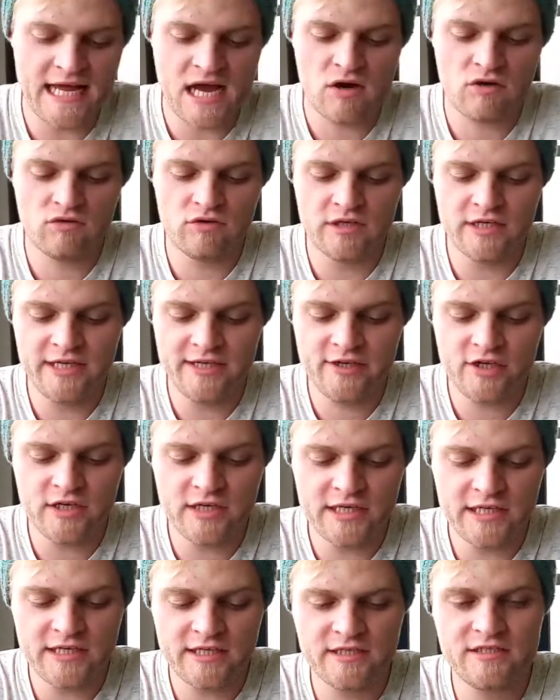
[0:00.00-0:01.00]
Now,
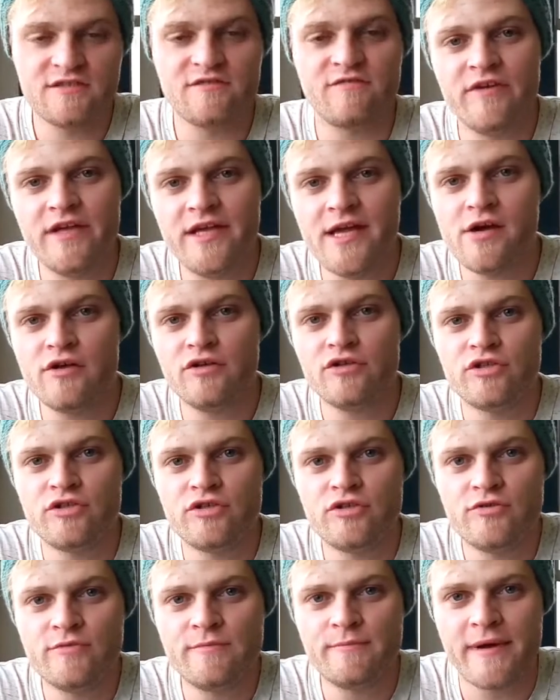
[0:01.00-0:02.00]
Nicolene's
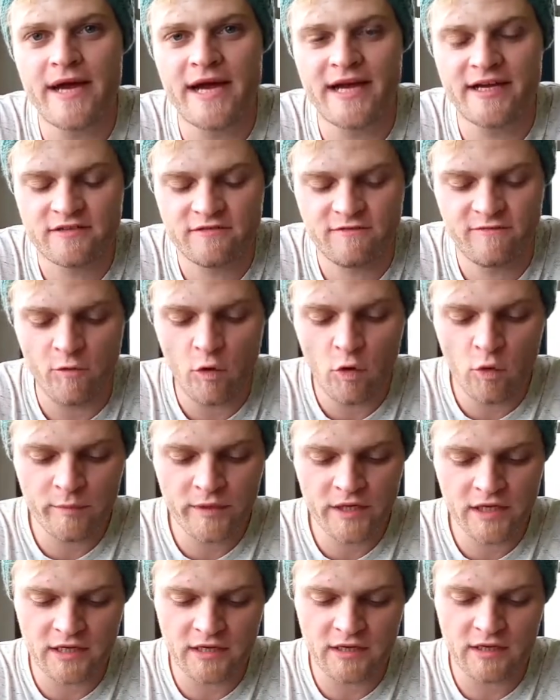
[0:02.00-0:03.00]
VO2 max
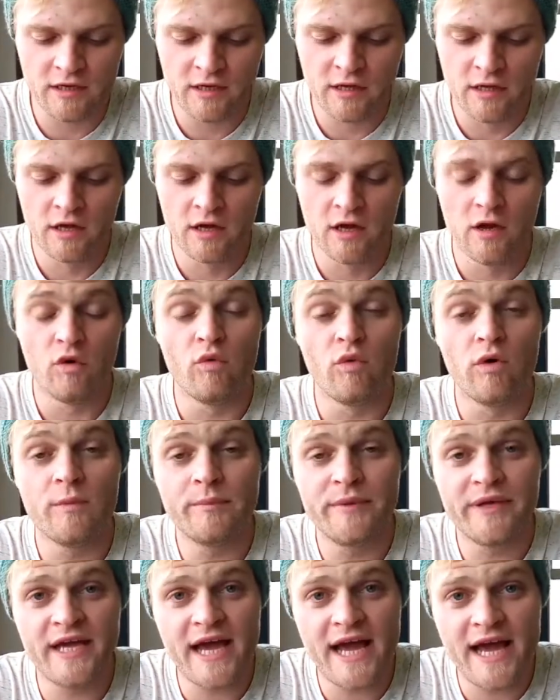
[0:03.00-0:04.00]
formula
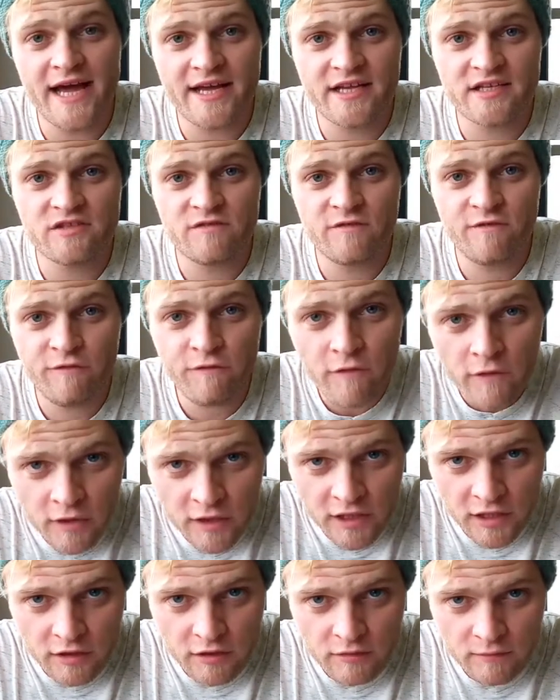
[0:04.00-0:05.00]
will be as
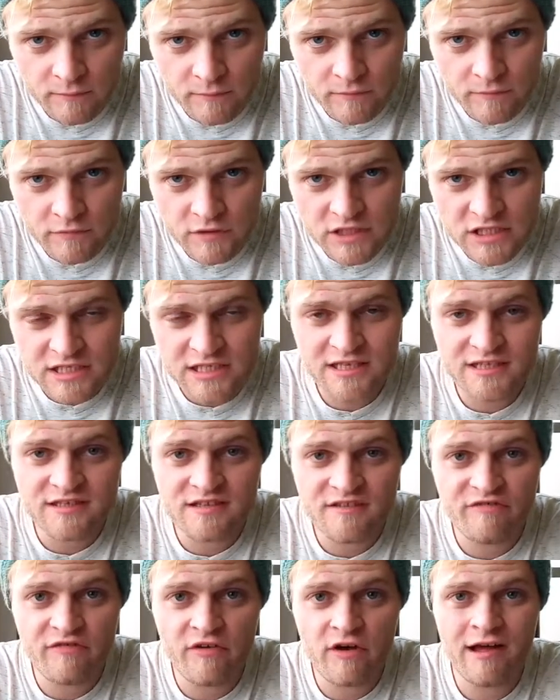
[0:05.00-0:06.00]
follows.
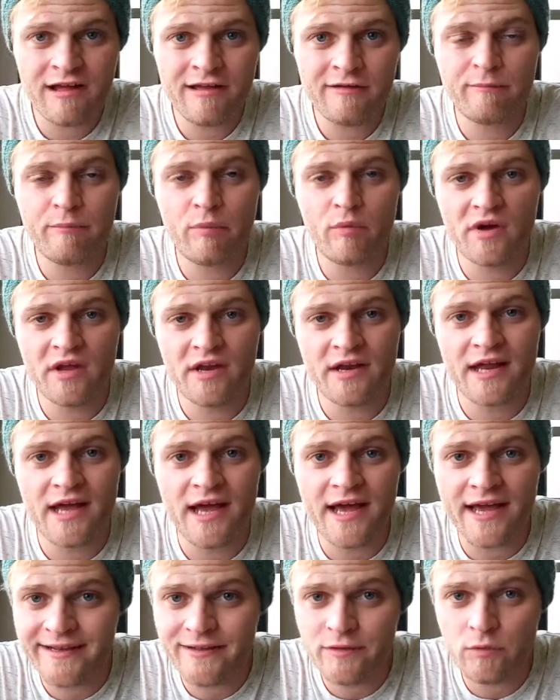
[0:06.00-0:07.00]

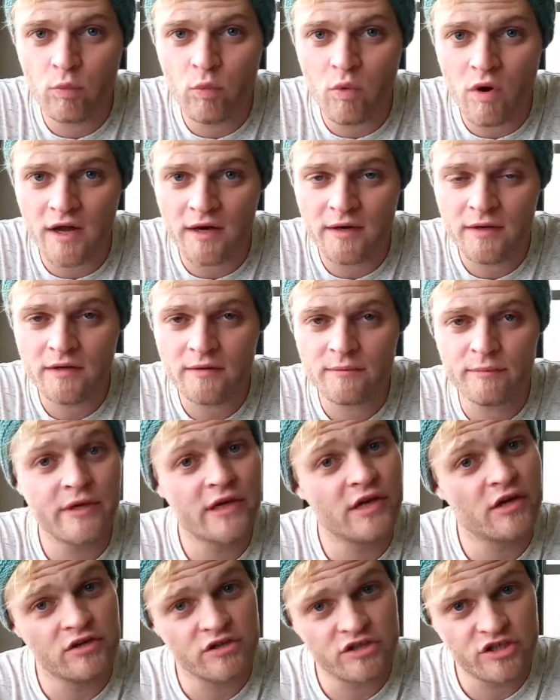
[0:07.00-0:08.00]
65.81
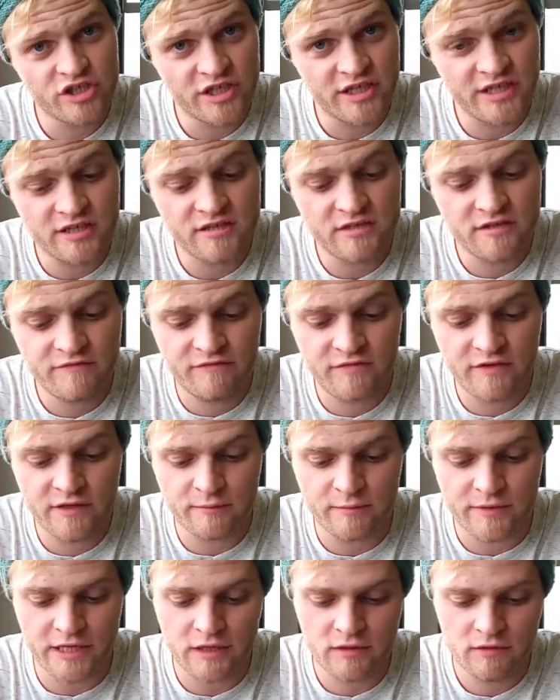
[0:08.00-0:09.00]
because she is a
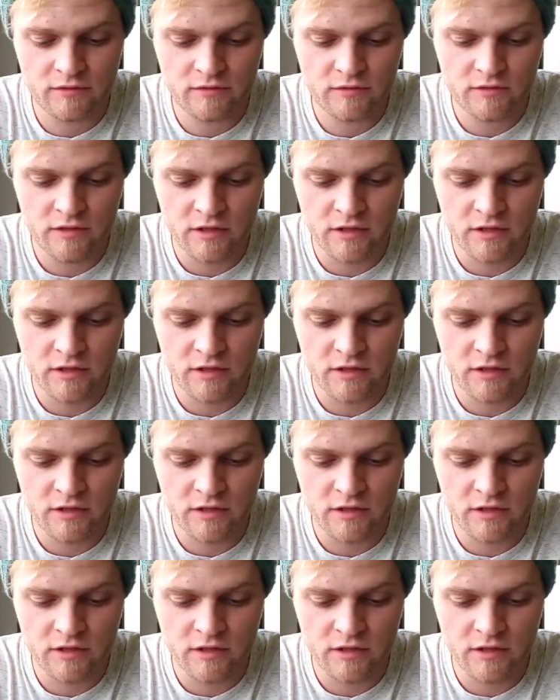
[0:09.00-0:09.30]
female